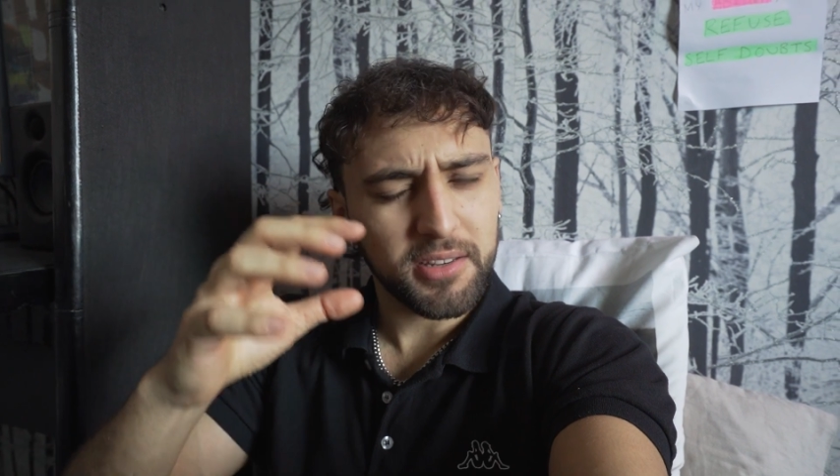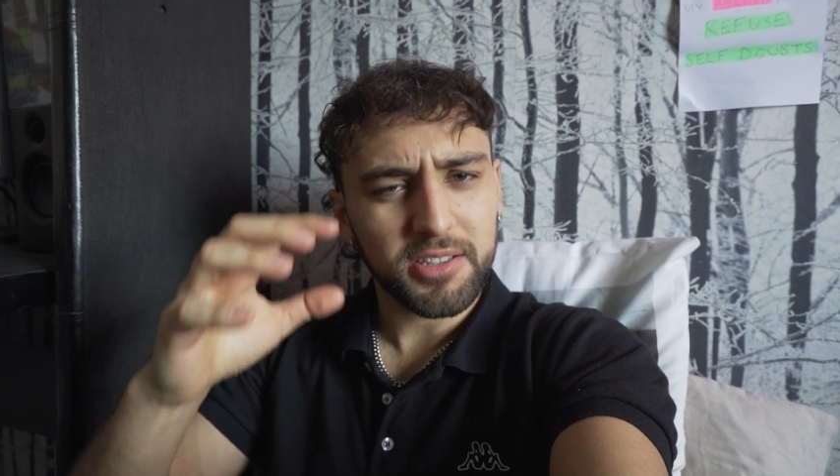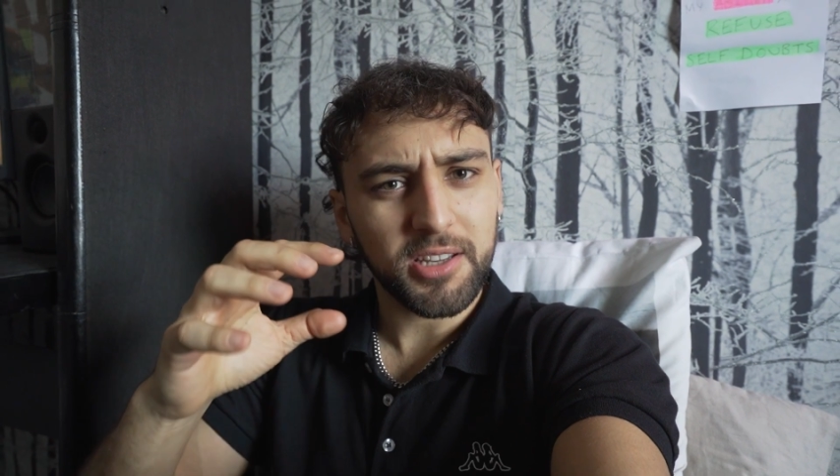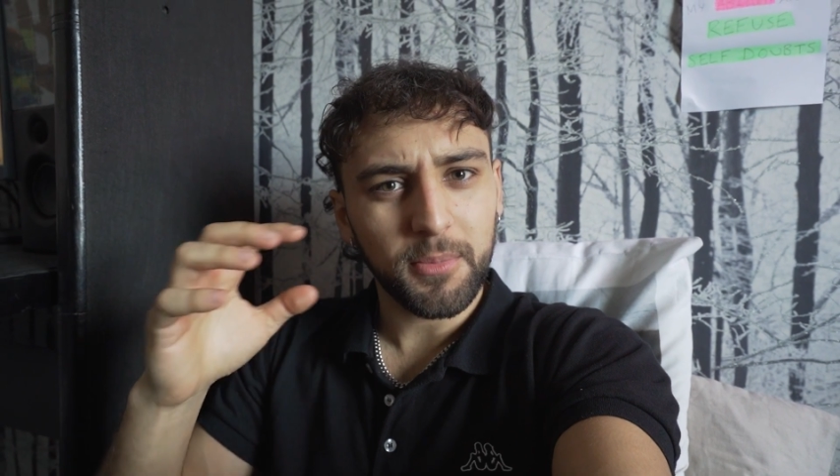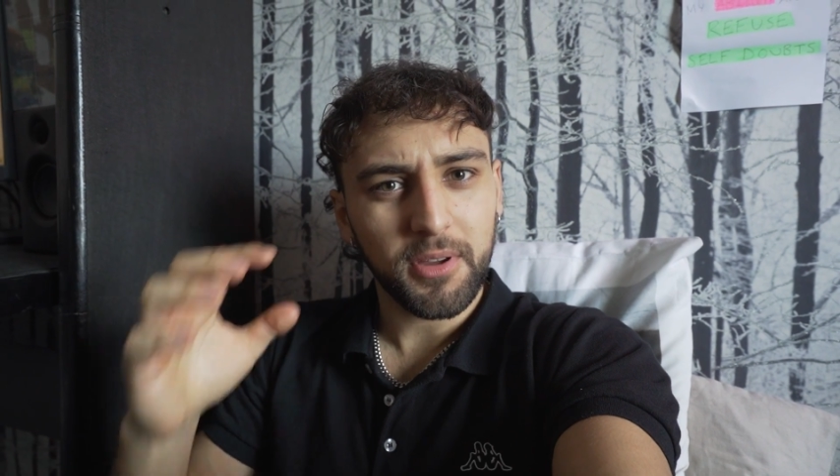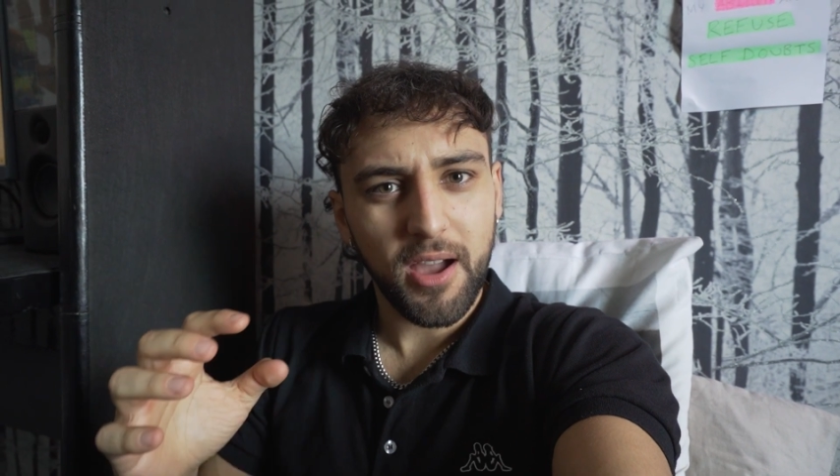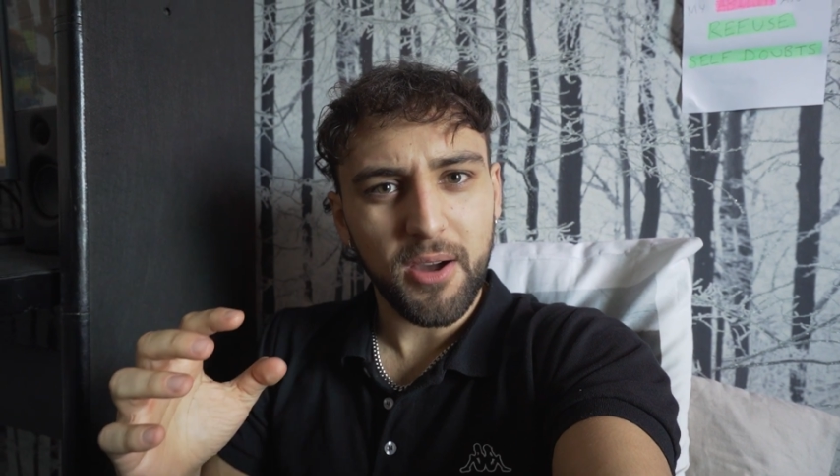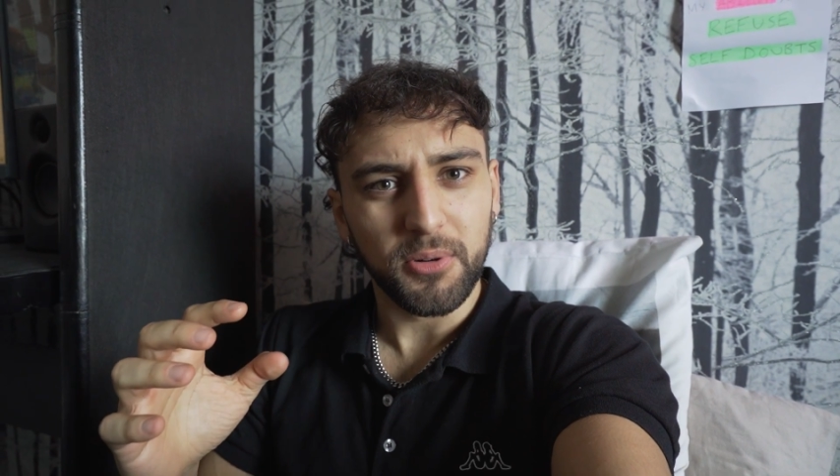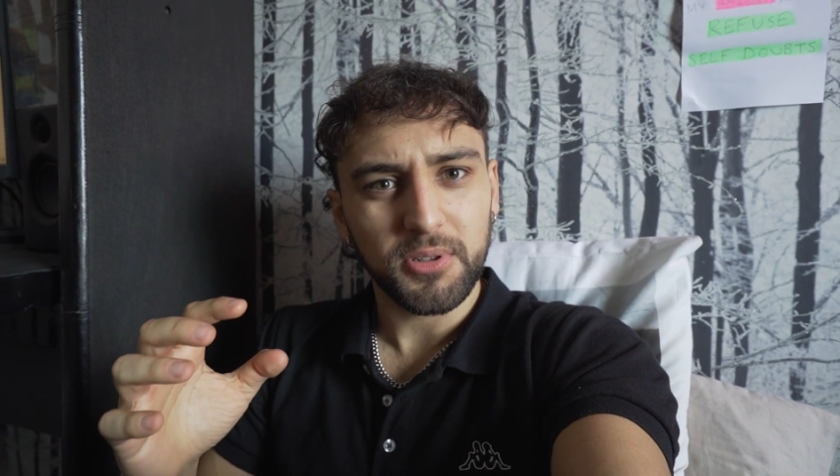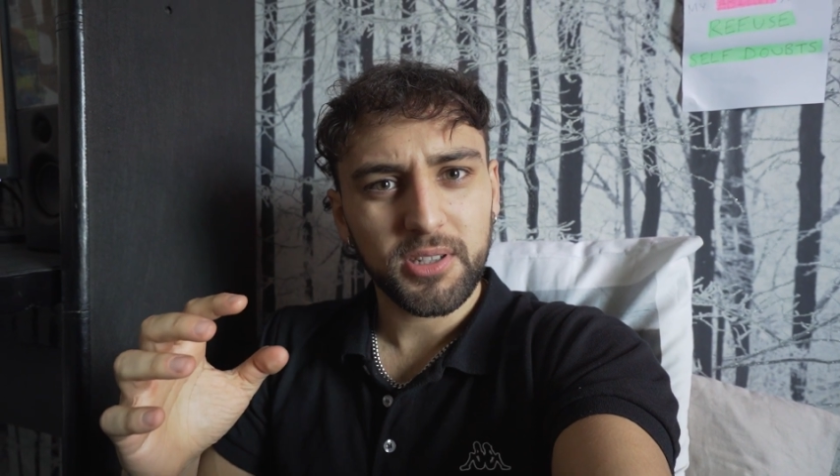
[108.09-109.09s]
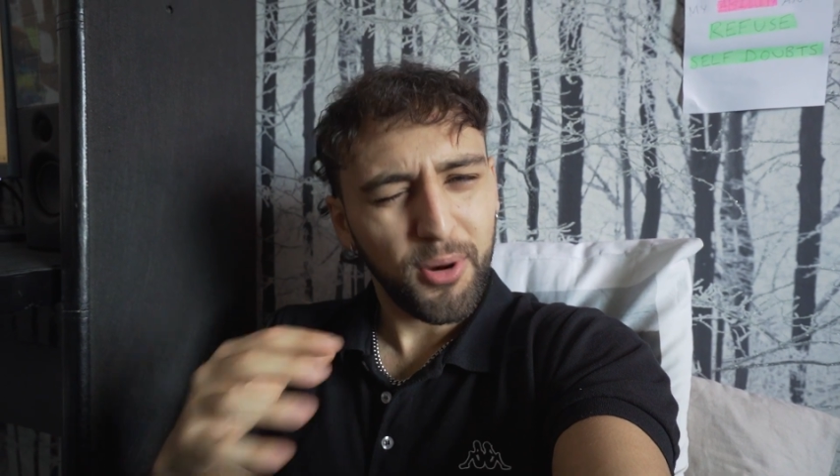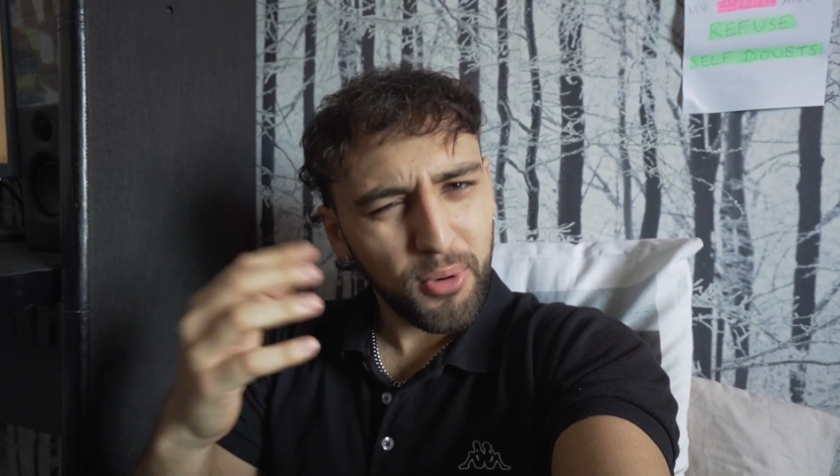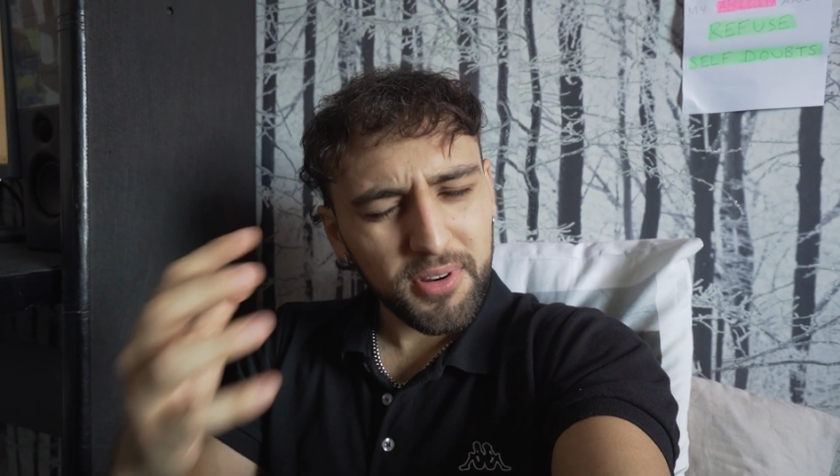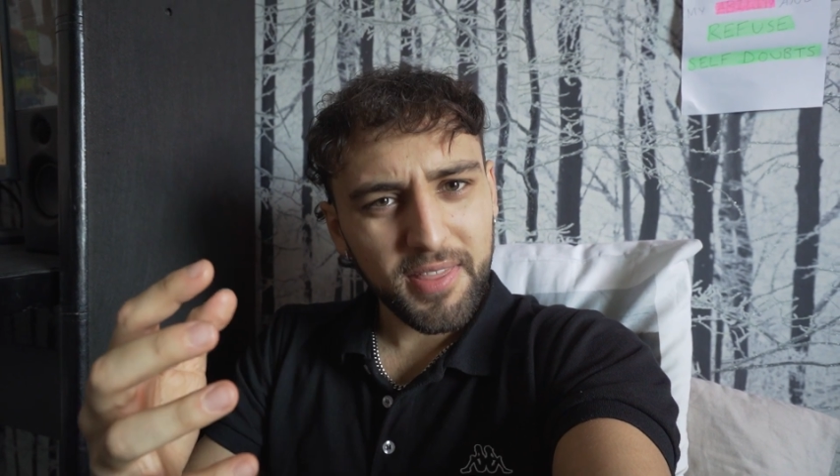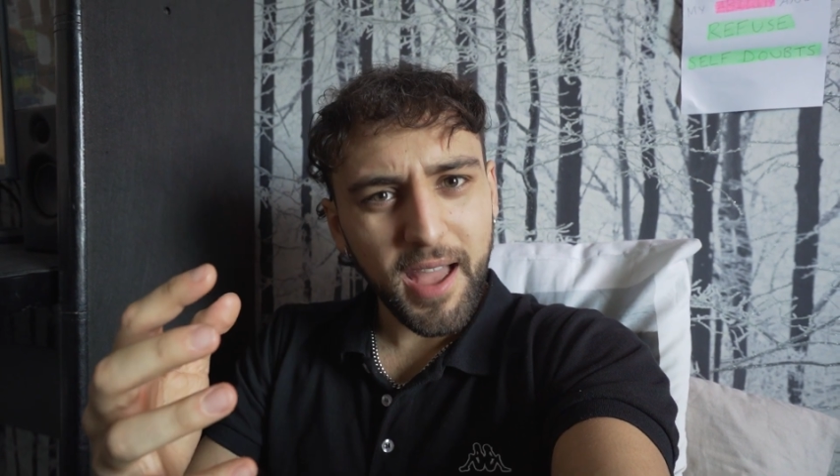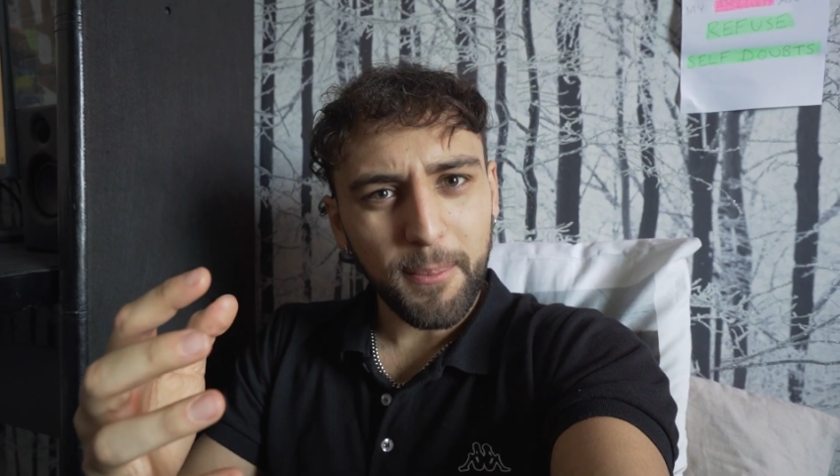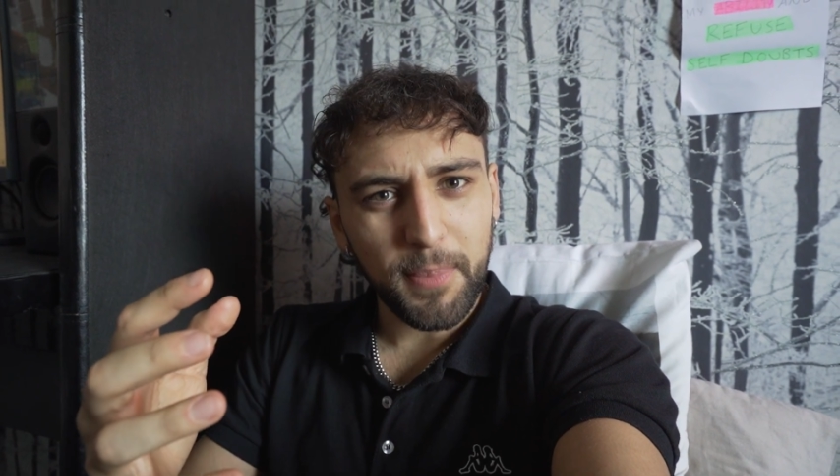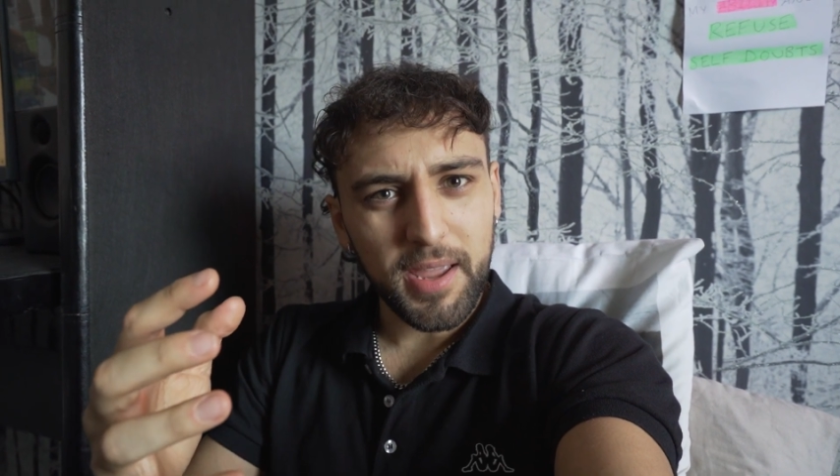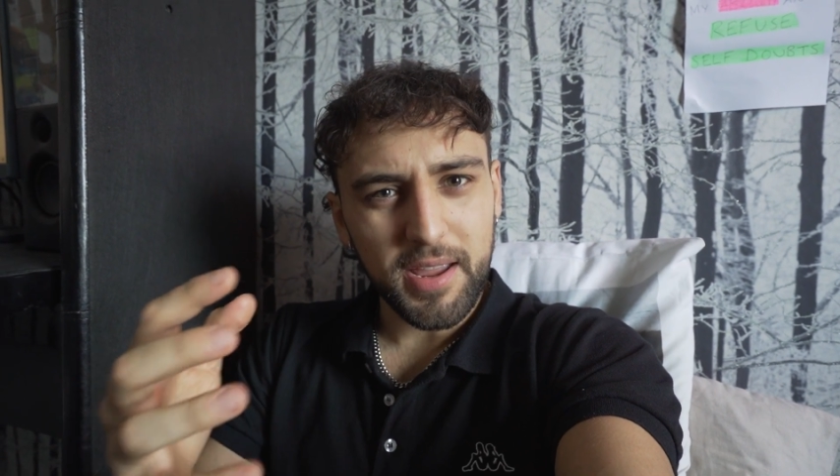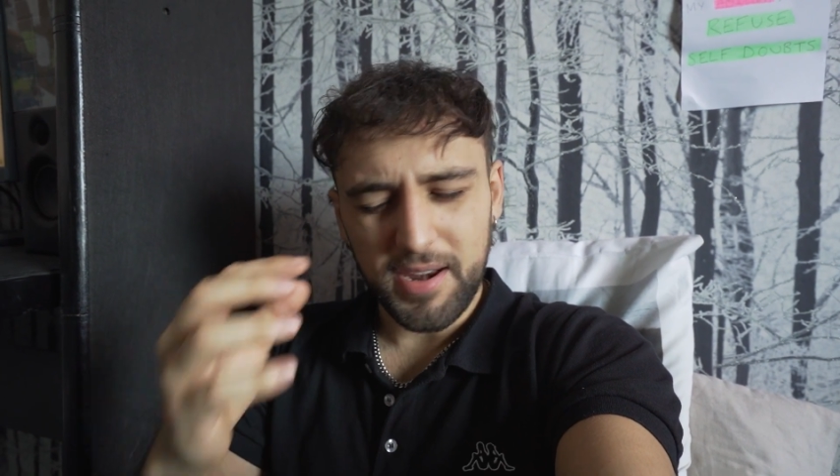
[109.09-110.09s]
to some girls. Now, wouldn't that
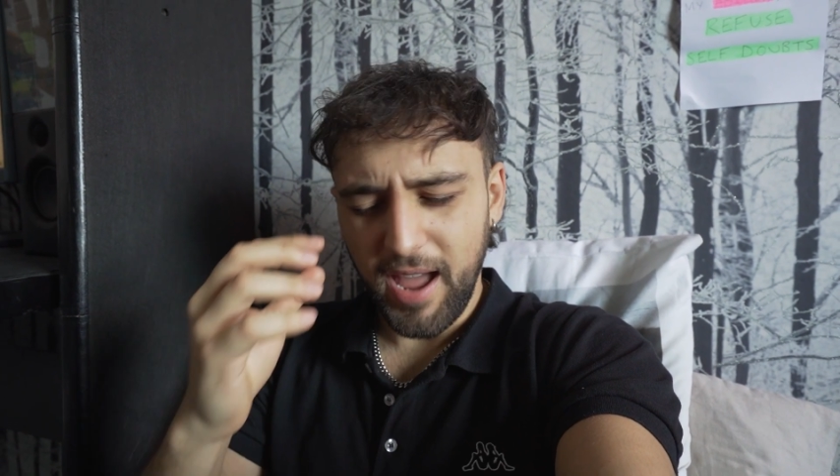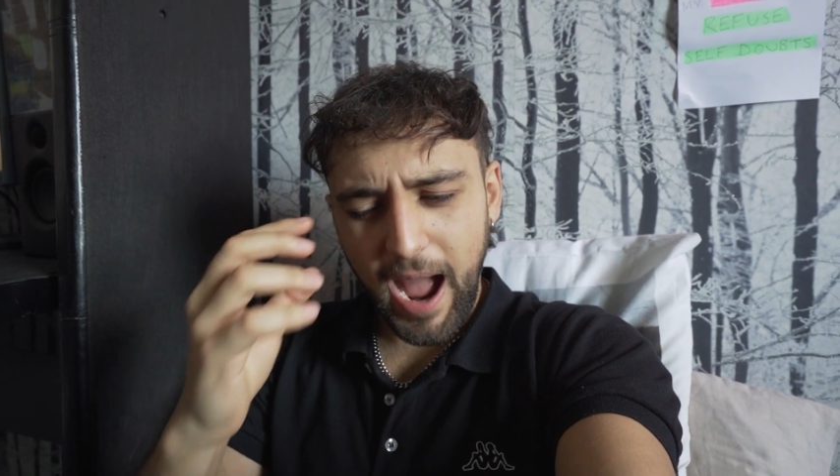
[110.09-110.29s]
be an